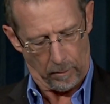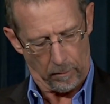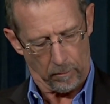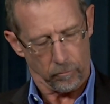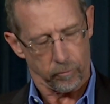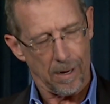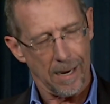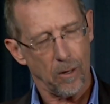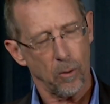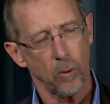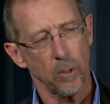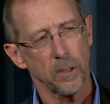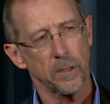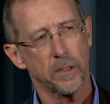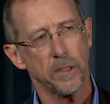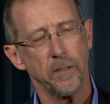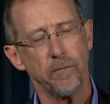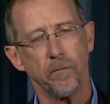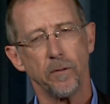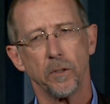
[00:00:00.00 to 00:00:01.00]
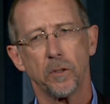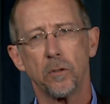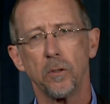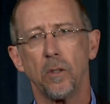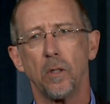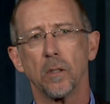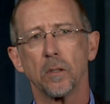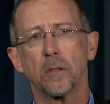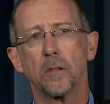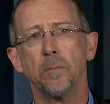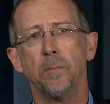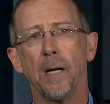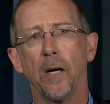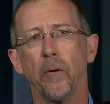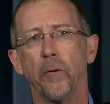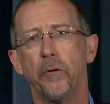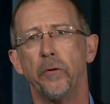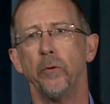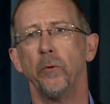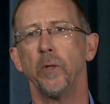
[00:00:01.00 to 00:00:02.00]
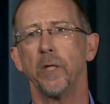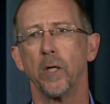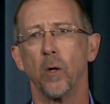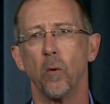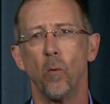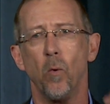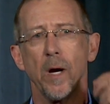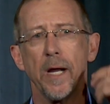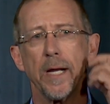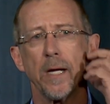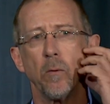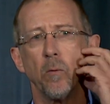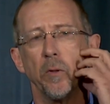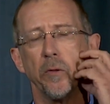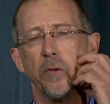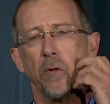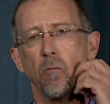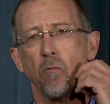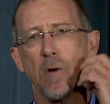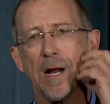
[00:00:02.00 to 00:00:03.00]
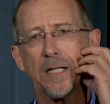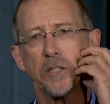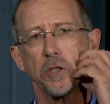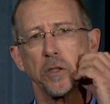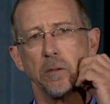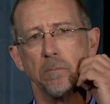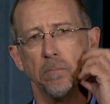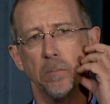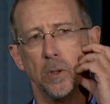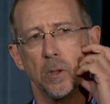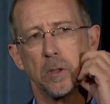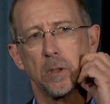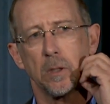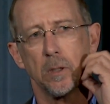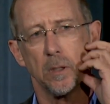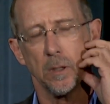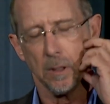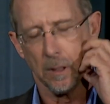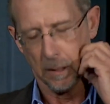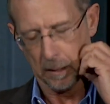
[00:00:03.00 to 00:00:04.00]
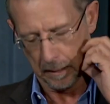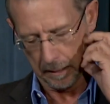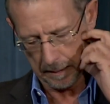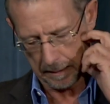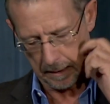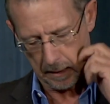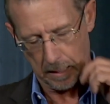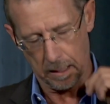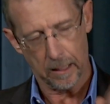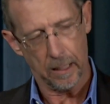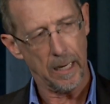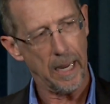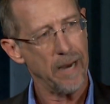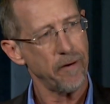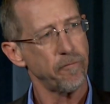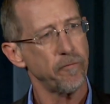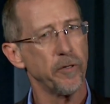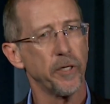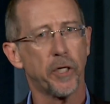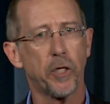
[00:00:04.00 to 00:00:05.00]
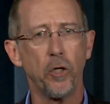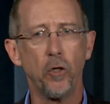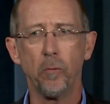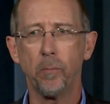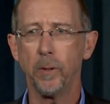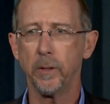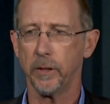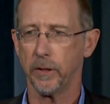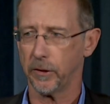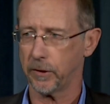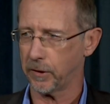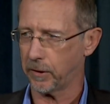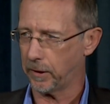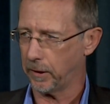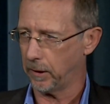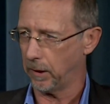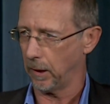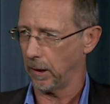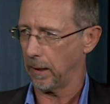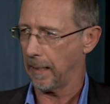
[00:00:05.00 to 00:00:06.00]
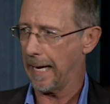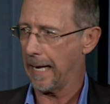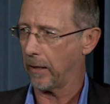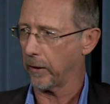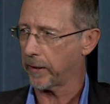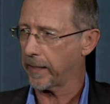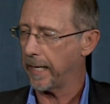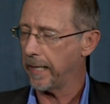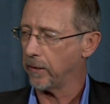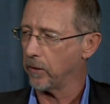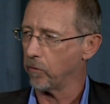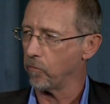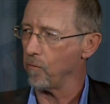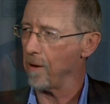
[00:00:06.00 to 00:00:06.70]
Raul has even talked about doing away with the ration book. Uh, every Cuban is still allocated